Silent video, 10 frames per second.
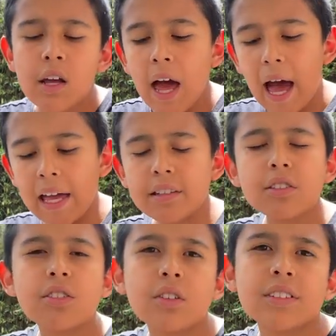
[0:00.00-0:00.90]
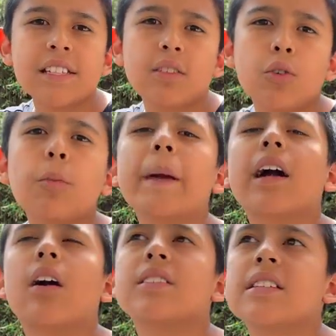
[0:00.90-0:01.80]
I just use these two
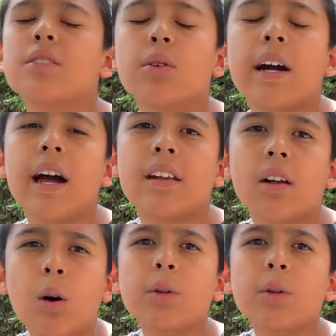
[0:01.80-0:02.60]
because as you can know,